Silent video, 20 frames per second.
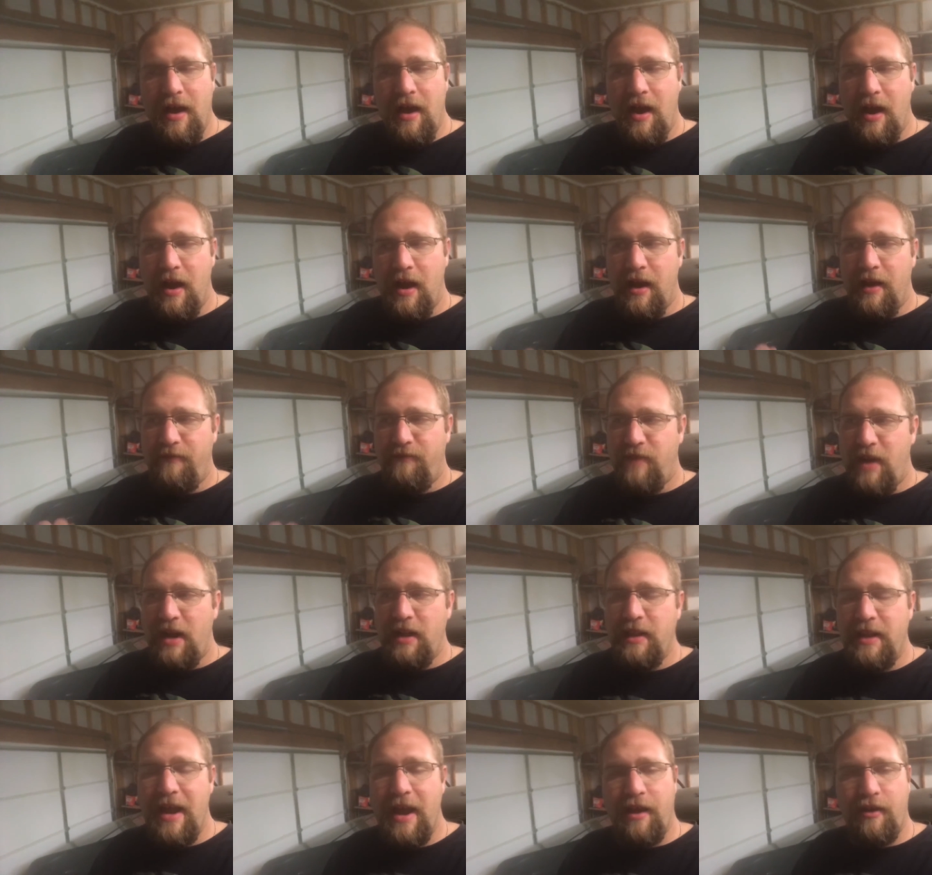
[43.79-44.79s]

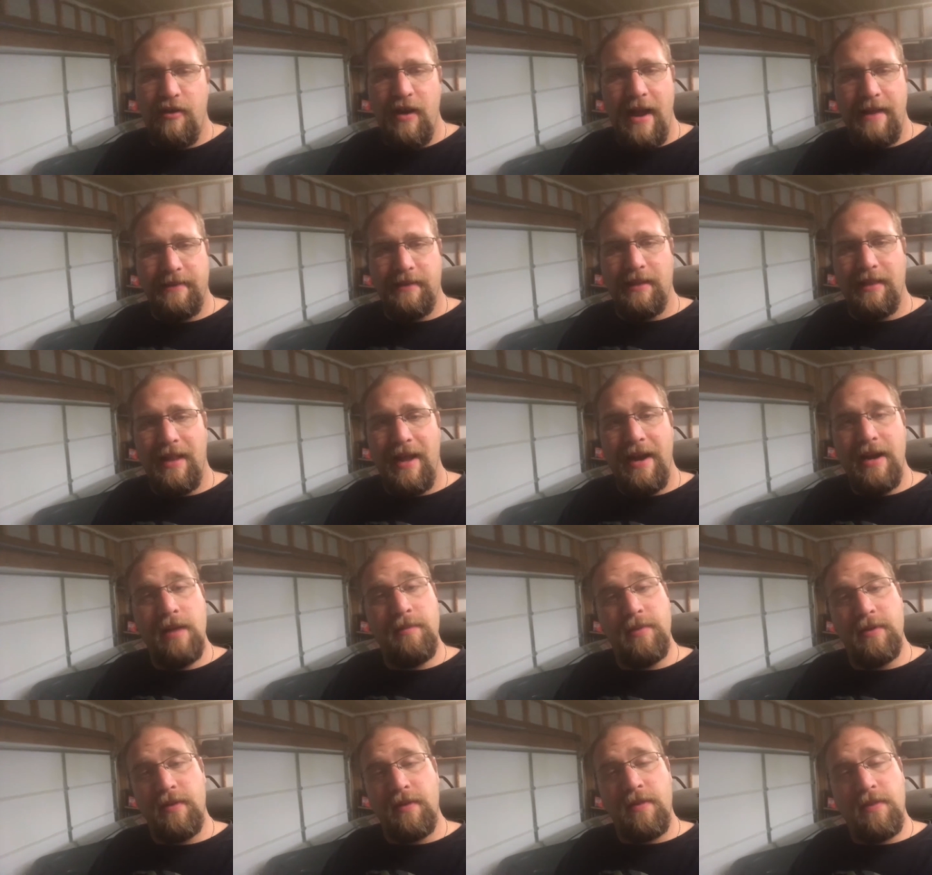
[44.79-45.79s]
Finally, I cracked the line
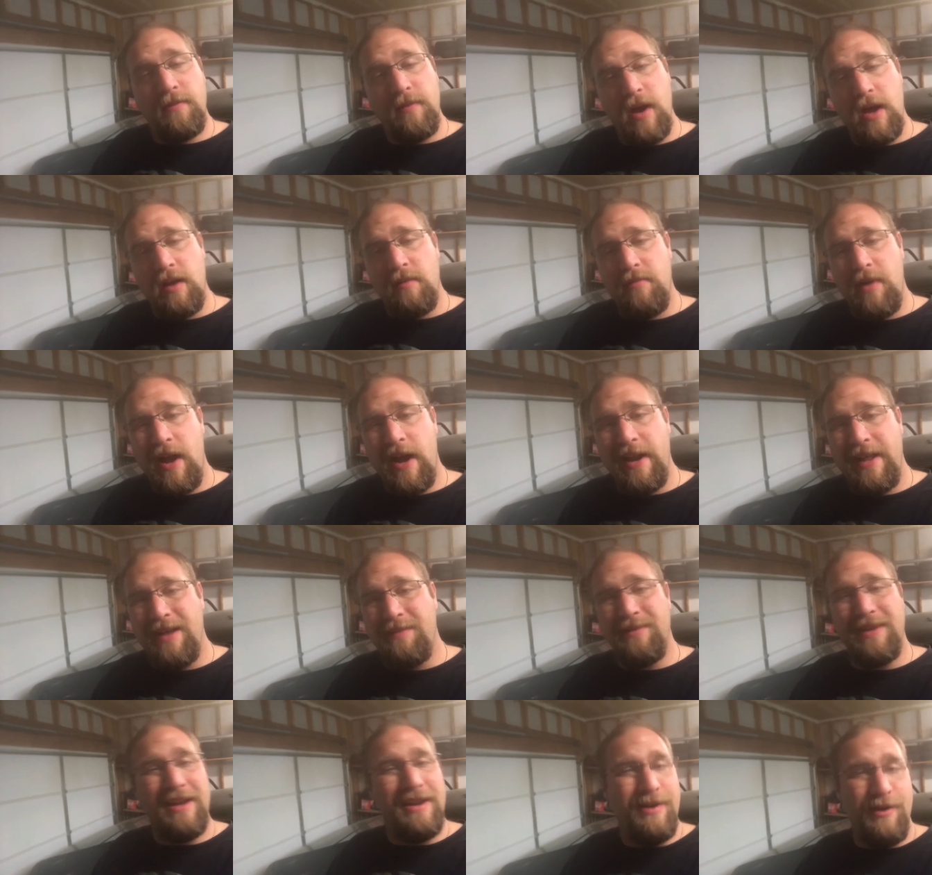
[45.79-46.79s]
up at the throttle body.
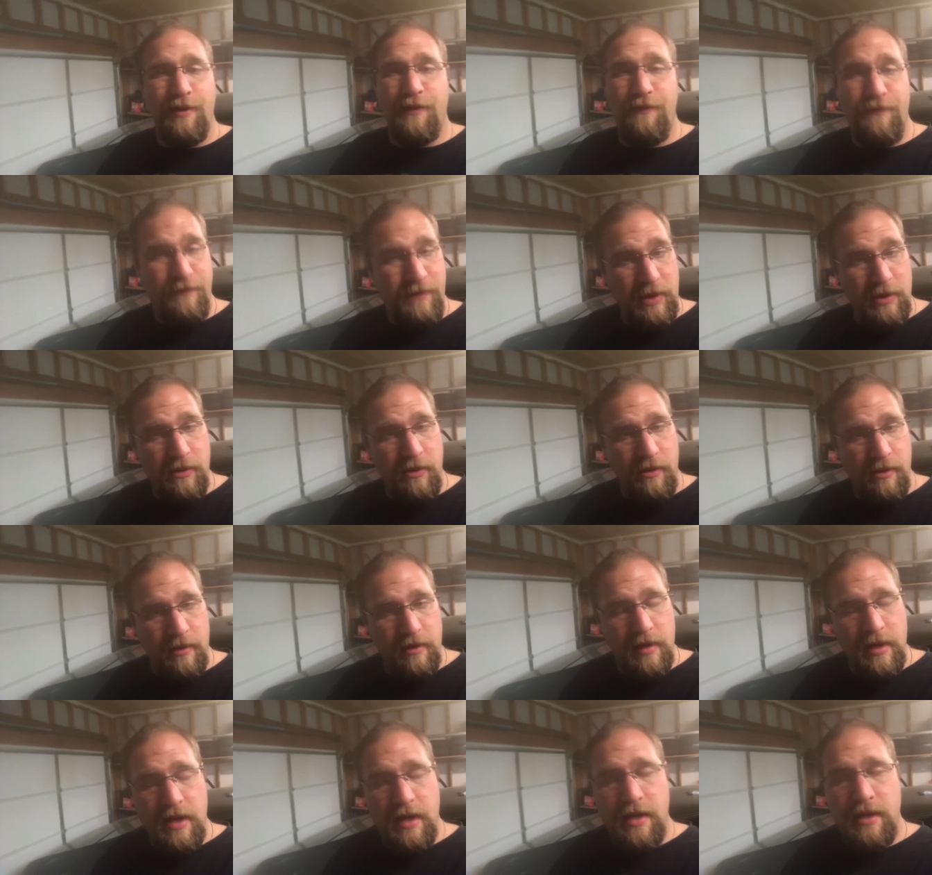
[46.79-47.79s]
I'm getting no
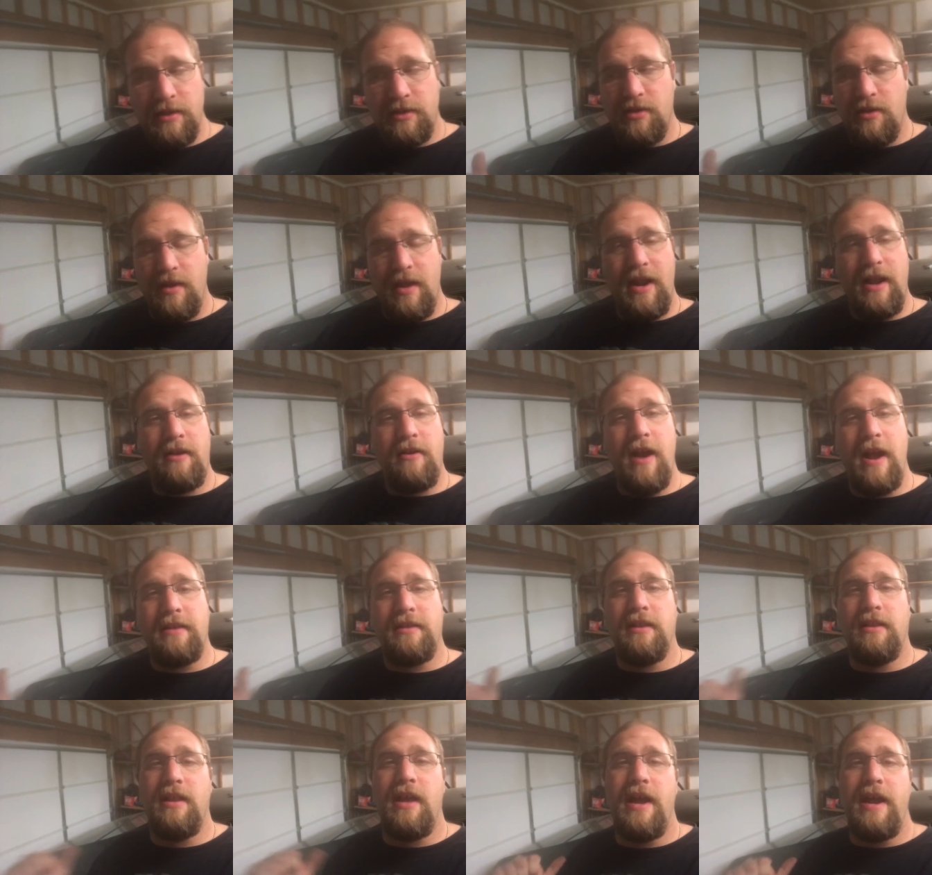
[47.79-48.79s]
fuel. So then I cracked
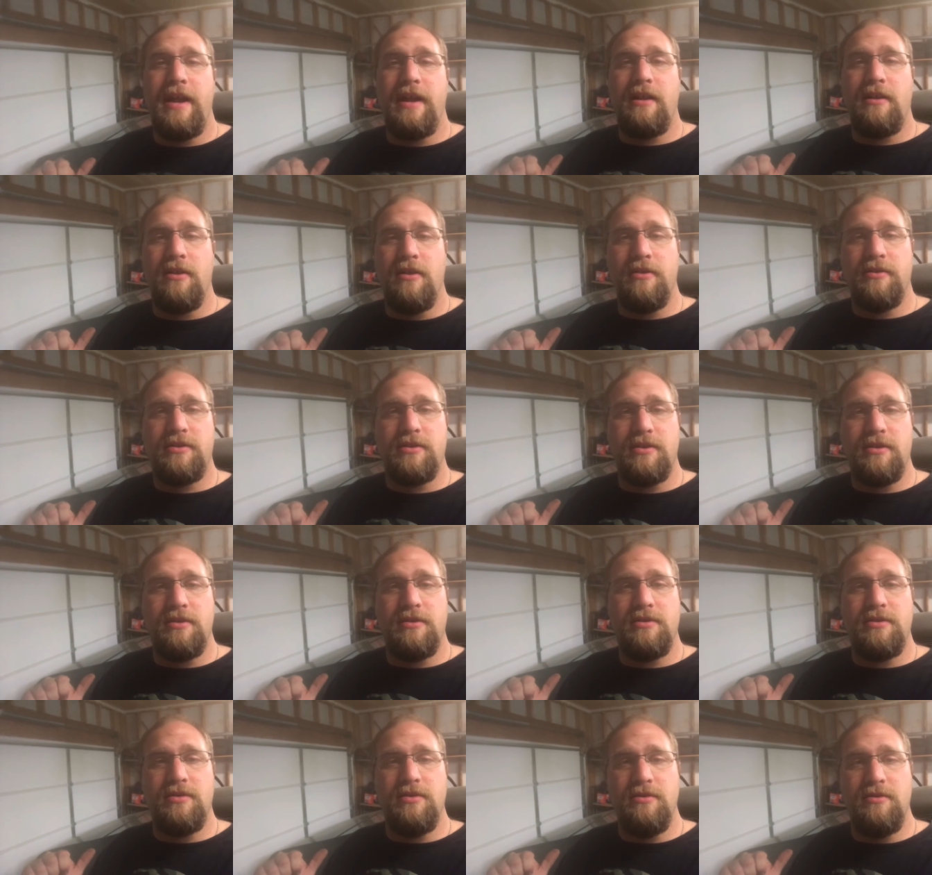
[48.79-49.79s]
the line
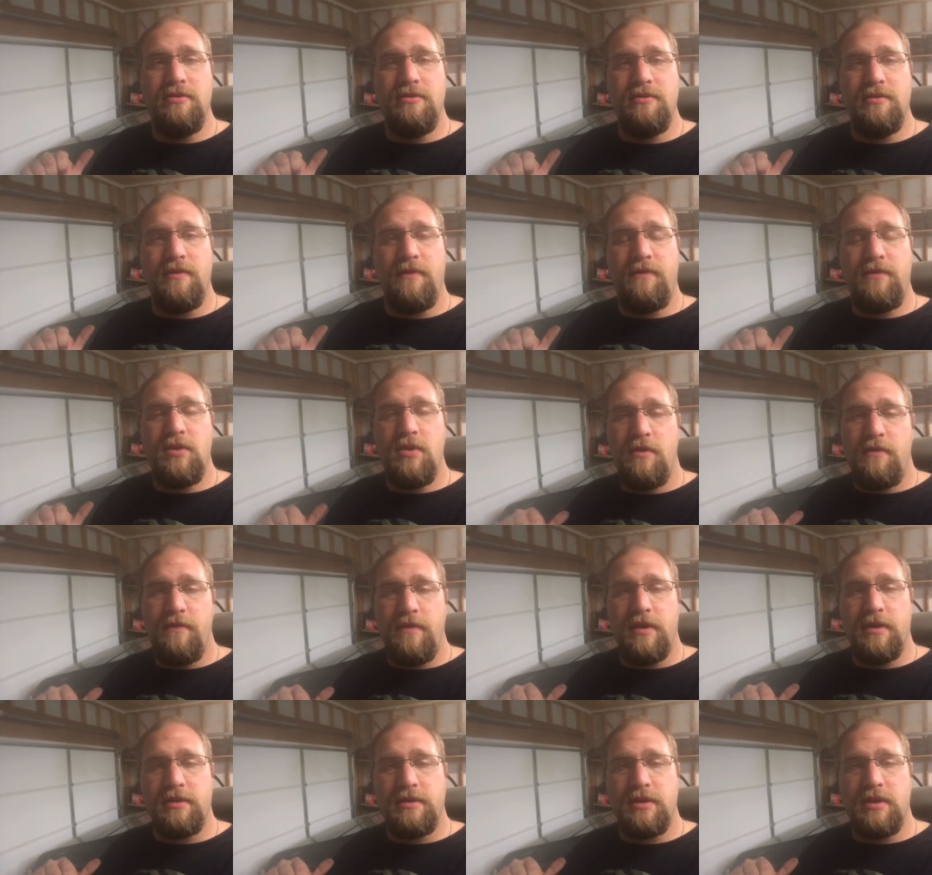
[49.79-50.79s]
closer to the fuel
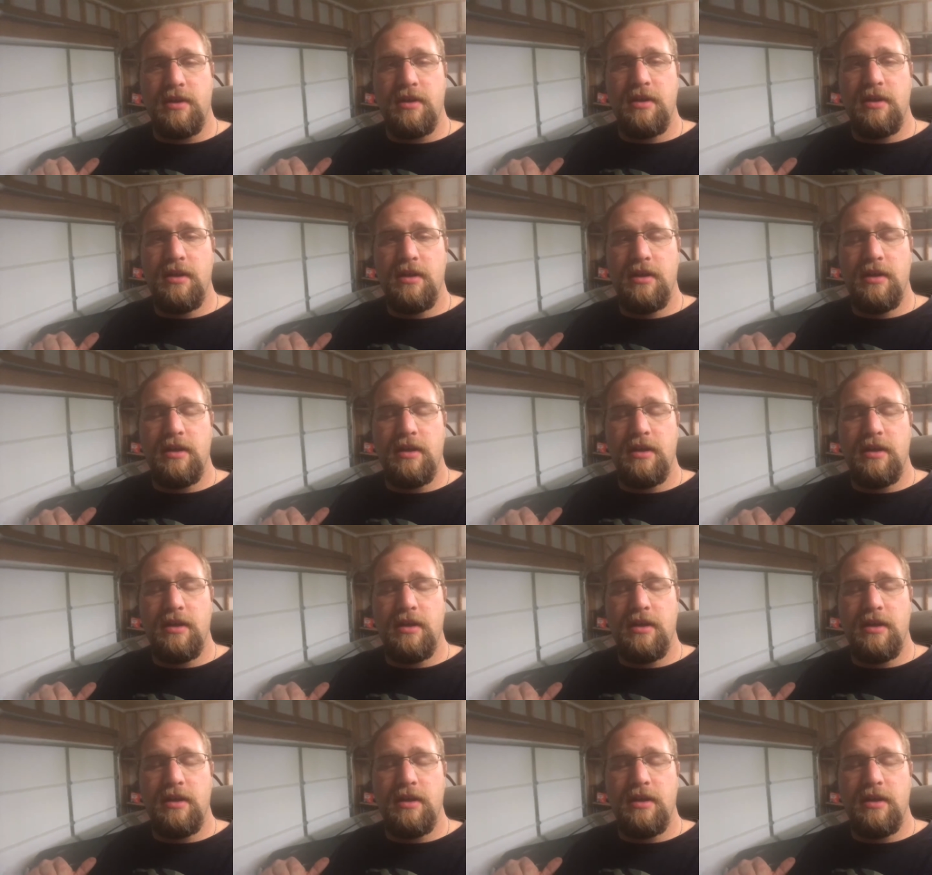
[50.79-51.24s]
filter,